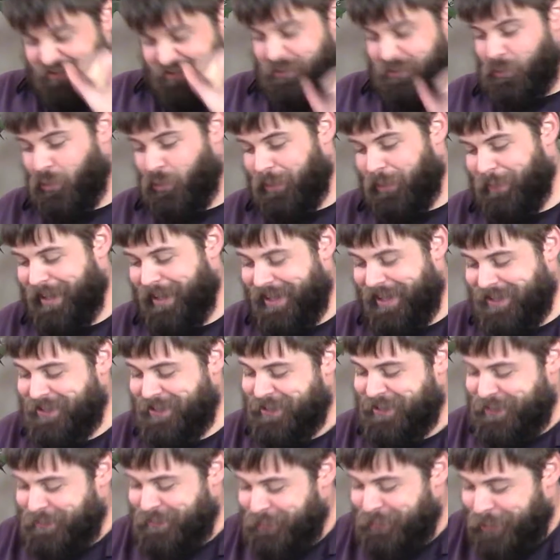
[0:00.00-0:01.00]
One
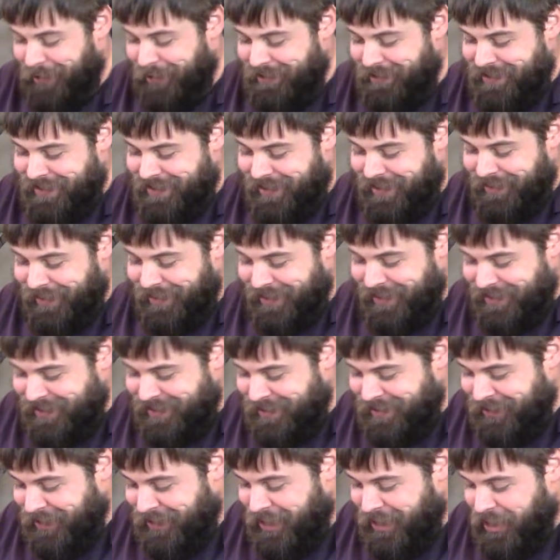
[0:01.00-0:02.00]
pastor said
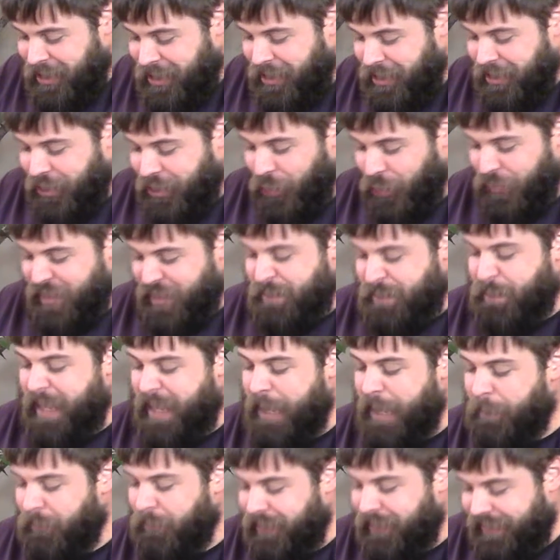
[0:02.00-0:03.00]
this You know, there's
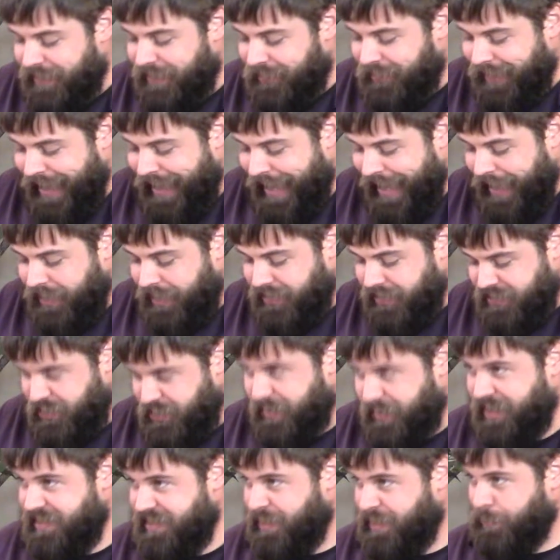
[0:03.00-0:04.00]
people in the land, so
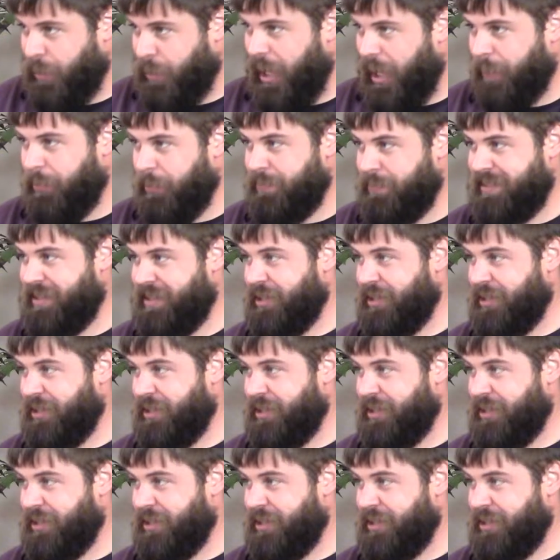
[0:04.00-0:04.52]
here's the problems.